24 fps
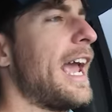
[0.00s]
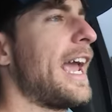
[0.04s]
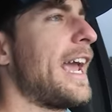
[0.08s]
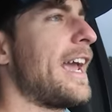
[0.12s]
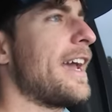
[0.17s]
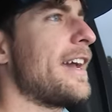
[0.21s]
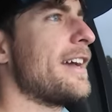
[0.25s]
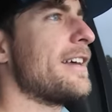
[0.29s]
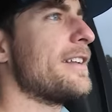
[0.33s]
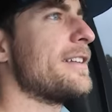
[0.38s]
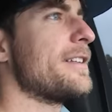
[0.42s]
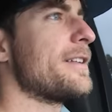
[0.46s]

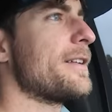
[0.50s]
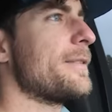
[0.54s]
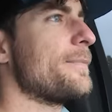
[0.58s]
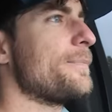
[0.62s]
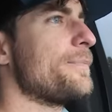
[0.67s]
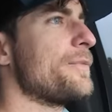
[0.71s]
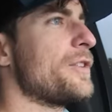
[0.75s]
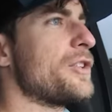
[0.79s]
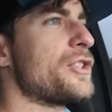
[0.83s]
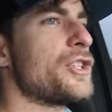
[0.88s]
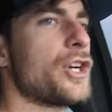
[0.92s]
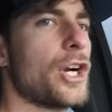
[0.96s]
And
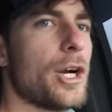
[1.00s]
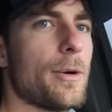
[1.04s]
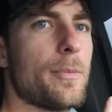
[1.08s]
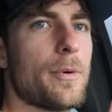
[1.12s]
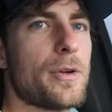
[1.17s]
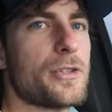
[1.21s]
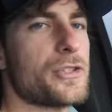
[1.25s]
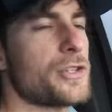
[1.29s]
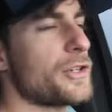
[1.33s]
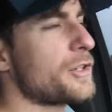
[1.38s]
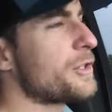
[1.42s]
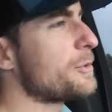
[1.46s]
the
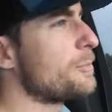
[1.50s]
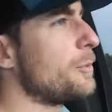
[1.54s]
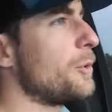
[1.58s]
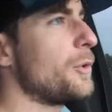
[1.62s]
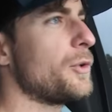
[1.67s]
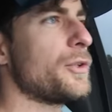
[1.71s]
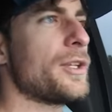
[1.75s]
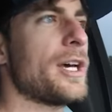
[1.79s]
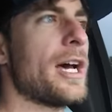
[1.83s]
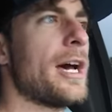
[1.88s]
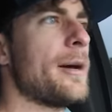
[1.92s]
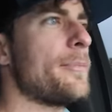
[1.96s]
turbos are
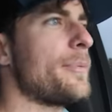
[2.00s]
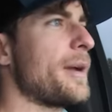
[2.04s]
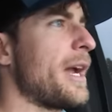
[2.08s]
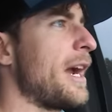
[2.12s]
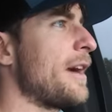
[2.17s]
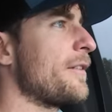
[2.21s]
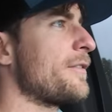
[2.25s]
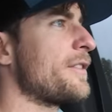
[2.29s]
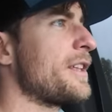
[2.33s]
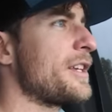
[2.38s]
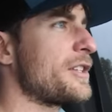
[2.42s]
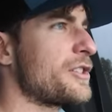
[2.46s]
spooled up,
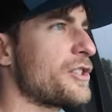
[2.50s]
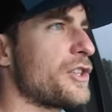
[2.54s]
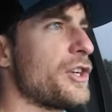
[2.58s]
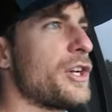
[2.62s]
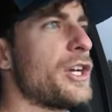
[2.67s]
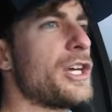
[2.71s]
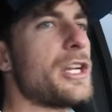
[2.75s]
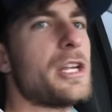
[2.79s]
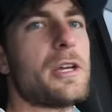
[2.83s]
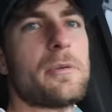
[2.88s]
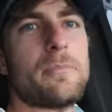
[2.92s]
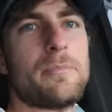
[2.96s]
everything's
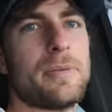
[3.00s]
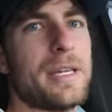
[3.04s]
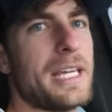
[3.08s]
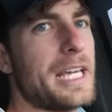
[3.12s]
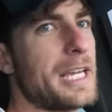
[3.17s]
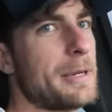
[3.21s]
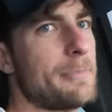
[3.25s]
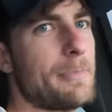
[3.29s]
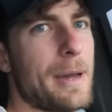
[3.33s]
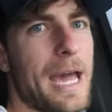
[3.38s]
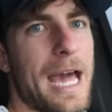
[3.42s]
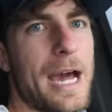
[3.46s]
good,
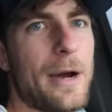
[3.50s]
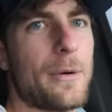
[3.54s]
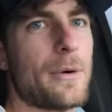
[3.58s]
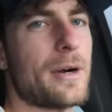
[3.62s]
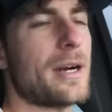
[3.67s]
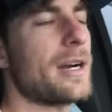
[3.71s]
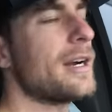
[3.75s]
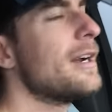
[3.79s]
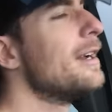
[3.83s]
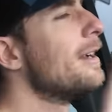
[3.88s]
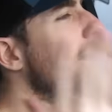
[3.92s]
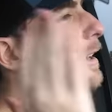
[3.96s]
peak
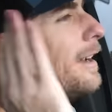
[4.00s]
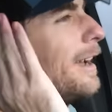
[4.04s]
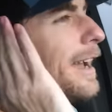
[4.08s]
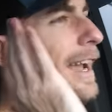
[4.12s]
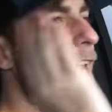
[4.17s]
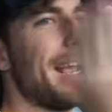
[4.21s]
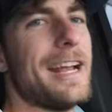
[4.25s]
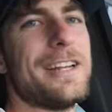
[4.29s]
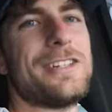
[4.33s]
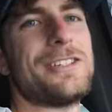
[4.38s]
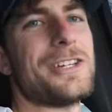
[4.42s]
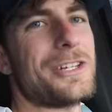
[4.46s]
power,
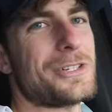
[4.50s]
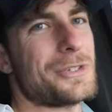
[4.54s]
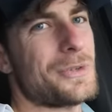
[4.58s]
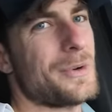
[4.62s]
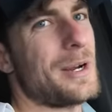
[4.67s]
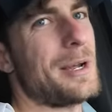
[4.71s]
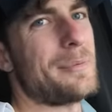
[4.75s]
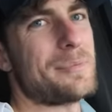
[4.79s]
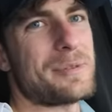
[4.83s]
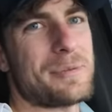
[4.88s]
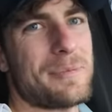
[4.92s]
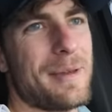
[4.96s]
it just
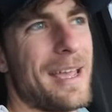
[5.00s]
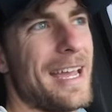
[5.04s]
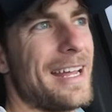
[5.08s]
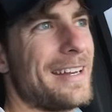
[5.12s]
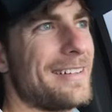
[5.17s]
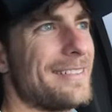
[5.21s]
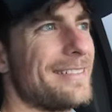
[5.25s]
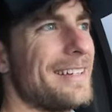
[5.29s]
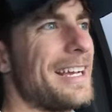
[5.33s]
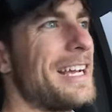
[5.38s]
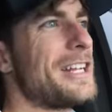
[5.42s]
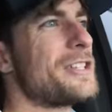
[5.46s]
rips,
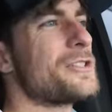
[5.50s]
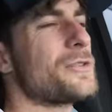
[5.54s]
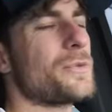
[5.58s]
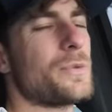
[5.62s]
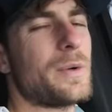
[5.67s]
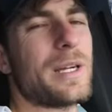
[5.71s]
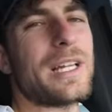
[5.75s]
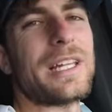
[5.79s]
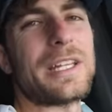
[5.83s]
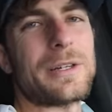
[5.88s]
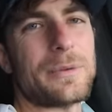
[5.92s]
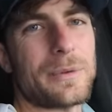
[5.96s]
man. It's
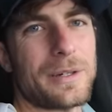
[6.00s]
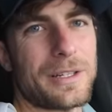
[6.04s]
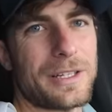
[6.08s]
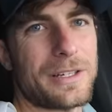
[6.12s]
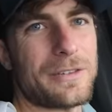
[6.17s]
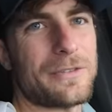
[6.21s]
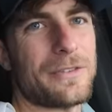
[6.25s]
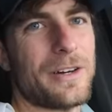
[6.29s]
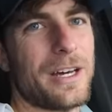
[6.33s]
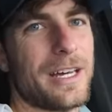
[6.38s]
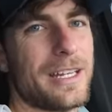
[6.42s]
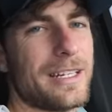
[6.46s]
really,
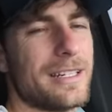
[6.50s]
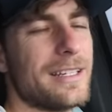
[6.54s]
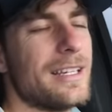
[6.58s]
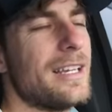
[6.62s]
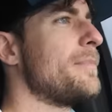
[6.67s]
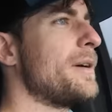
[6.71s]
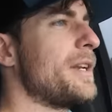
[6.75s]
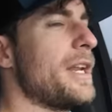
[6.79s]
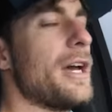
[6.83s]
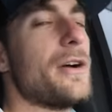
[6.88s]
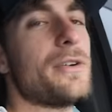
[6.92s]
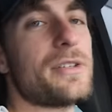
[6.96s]
really fun.
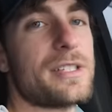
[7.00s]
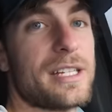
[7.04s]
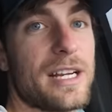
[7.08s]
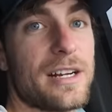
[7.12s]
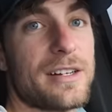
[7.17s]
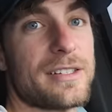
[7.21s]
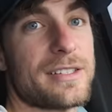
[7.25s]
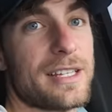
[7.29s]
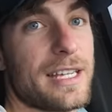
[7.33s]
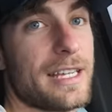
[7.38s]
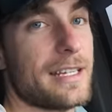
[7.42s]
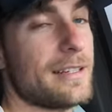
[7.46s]
But no,
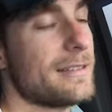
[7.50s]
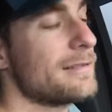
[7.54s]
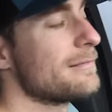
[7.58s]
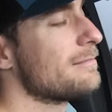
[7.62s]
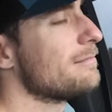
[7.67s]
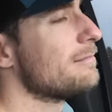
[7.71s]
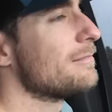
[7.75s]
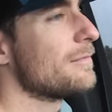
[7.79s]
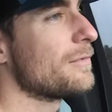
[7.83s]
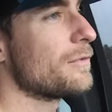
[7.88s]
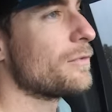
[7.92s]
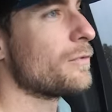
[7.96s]
seriously,
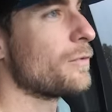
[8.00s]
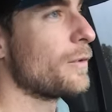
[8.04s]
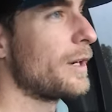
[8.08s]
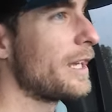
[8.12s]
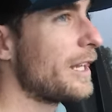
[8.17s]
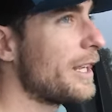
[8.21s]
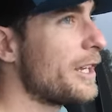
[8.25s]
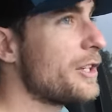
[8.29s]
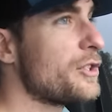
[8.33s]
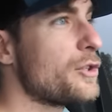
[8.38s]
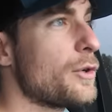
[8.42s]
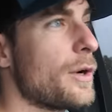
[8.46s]

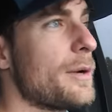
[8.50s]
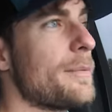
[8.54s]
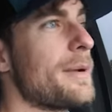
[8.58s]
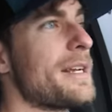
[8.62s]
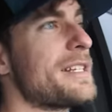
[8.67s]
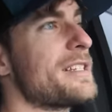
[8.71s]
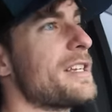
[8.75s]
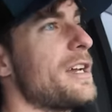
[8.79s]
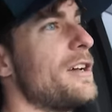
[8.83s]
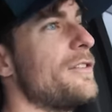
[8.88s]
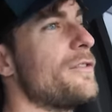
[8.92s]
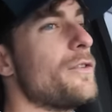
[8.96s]
really enjoyed
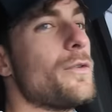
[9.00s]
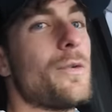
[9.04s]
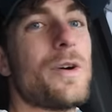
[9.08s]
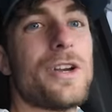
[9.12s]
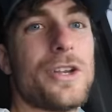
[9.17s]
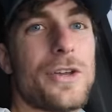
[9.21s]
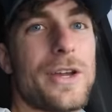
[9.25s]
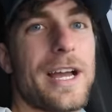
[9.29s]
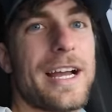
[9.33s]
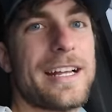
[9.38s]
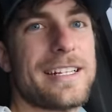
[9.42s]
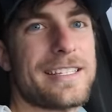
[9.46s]
myself.
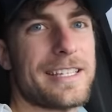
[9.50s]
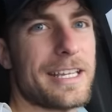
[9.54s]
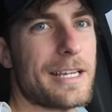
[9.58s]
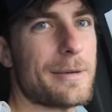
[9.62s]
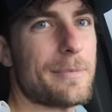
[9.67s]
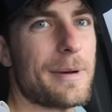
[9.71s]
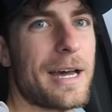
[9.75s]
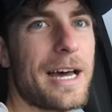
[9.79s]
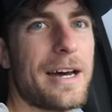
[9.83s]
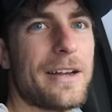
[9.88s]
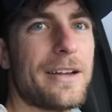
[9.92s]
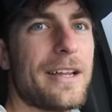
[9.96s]
What do you guys
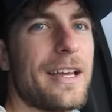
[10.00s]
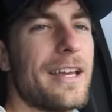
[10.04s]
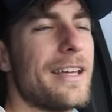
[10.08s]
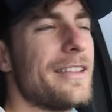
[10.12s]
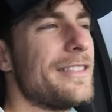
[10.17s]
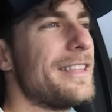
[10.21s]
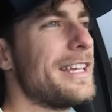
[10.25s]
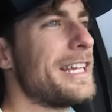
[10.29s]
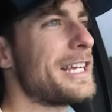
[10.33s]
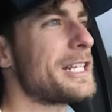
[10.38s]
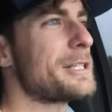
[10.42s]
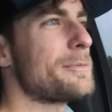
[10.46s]
think about
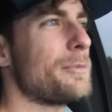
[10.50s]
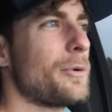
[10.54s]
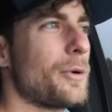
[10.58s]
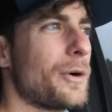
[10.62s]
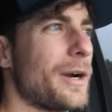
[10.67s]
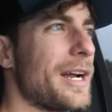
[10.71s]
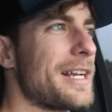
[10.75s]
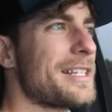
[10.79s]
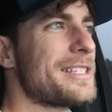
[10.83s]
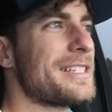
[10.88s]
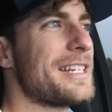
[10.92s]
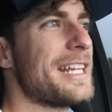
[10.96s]
the
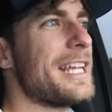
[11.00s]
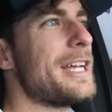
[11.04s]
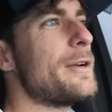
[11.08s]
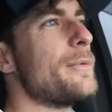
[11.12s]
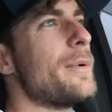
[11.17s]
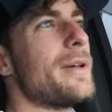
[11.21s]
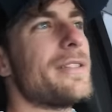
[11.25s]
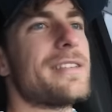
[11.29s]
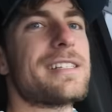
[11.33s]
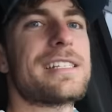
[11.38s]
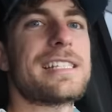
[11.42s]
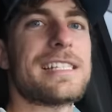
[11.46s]
Explorer ST
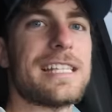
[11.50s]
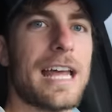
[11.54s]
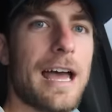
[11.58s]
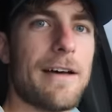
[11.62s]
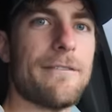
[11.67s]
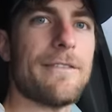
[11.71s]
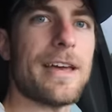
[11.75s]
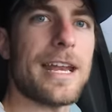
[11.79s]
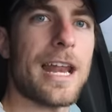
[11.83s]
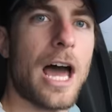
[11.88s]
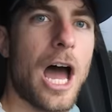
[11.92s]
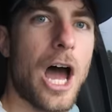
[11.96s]
with
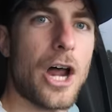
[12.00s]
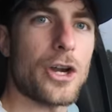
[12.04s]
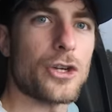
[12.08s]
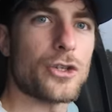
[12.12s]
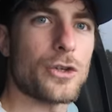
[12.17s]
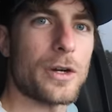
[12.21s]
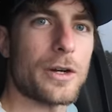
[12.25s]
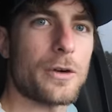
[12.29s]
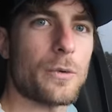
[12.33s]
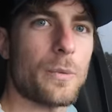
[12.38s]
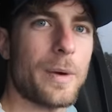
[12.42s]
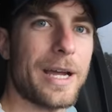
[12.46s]

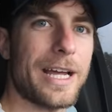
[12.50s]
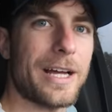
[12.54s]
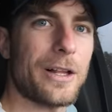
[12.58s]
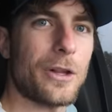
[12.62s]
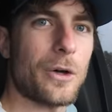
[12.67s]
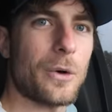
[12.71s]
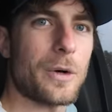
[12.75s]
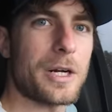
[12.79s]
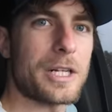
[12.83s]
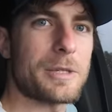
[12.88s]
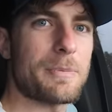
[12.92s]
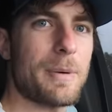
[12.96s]
700 wheel
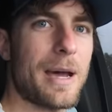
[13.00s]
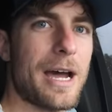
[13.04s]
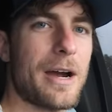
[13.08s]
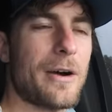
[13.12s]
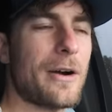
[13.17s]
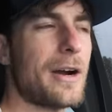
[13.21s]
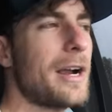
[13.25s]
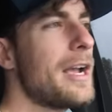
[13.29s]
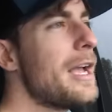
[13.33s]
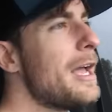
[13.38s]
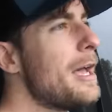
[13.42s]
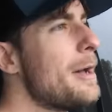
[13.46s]

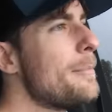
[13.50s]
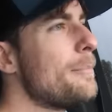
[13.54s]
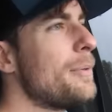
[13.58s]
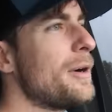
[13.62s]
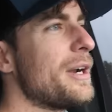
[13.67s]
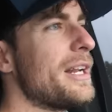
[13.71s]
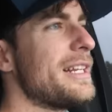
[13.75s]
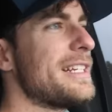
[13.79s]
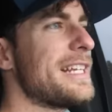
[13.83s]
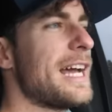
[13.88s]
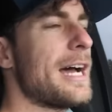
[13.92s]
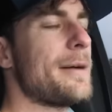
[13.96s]
horsepower?
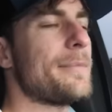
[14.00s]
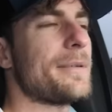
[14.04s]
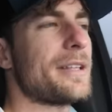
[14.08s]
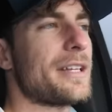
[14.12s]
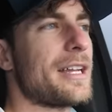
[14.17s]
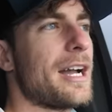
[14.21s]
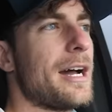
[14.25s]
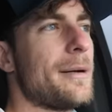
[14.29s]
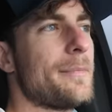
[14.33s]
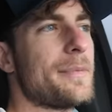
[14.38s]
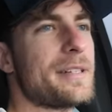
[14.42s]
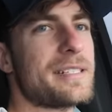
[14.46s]
Put it down in
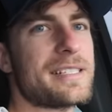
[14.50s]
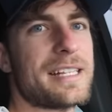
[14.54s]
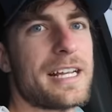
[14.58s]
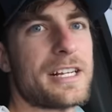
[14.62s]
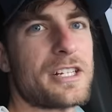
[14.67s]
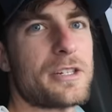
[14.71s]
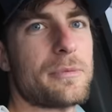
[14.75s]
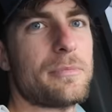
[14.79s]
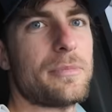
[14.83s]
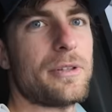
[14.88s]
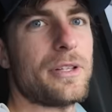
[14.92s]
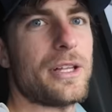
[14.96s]
the comments
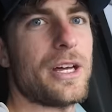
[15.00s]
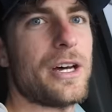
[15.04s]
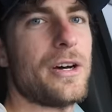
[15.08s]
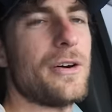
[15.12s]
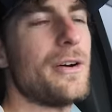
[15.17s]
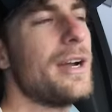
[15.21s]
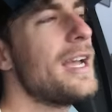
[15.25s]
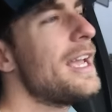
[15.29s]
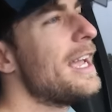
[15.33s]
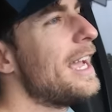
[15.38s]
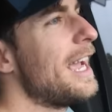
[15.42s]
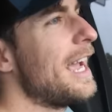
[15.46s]
section
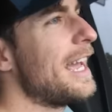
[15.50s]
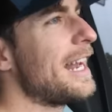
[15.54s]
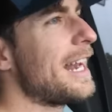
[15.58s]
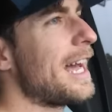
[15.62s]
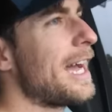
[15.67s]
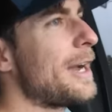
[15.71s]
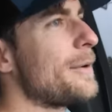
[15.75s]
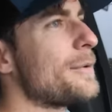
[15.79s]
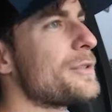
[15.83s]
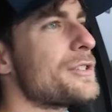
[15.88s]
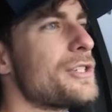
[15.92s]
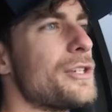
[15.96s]
below, and
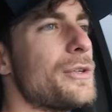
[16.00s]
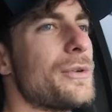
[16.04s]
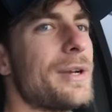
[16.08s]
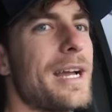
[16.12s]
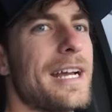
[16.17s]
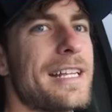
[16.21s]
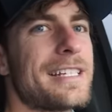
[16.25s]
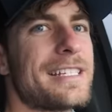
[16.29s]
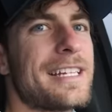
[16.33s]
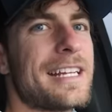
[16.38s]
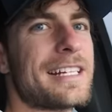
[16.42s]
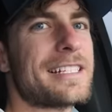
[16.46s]
I will see you
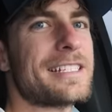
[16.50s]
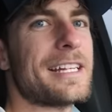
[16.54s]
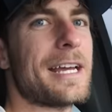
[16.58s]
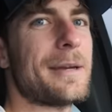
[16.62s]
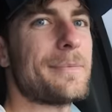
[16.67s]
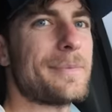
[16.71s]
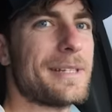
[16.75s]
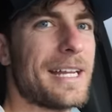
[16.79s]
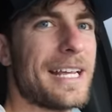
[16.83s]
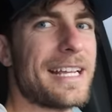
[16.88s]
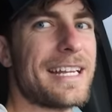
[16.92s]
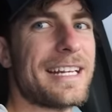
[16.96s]
guys next
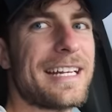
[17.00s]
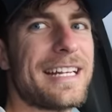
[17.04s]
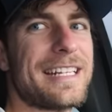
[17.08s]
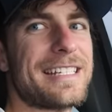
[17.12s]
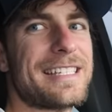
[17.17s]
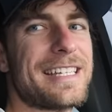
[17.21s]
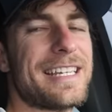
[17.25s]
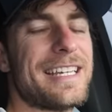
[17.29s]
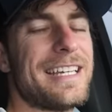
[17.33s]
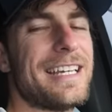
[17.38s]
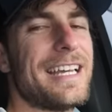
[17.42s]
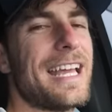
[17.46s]
time. Take it
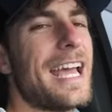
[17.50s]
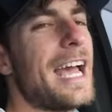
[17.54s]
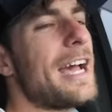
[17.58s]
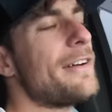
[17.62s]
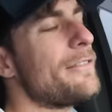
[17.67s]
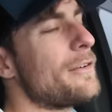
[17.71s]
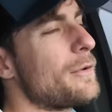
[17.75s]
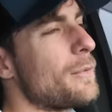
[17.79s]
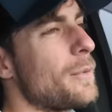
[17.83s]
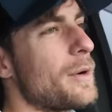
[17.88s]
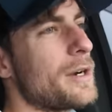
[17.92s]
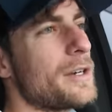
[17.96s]
easy,
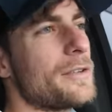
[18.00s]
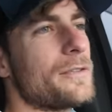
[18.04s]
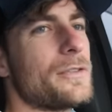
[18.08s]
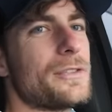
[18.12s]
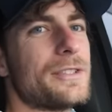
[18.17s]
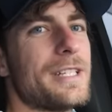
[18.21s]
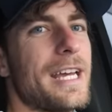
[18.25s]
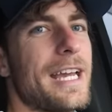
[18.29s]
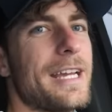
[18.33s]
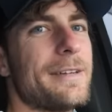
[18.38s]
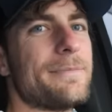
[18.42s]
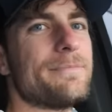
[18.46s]
have a
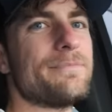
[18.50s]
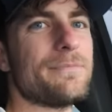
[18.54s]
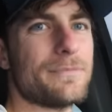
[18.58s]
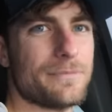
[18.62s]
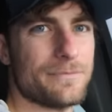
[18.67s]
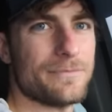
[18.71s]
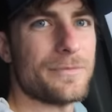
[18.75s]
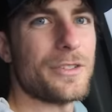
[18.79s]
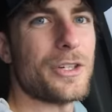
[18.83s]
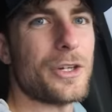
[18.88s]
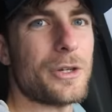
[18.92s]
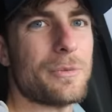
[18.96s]
wonderful day.
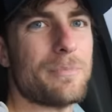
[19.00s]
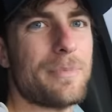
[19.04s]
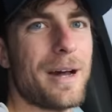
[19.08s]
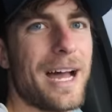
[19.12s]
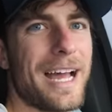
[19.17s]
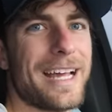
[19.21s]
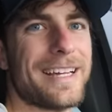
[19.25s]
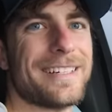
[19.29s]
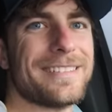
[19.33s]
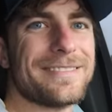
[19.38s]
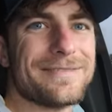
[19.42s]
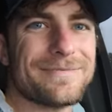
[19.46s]

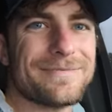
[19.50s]
Goodbye.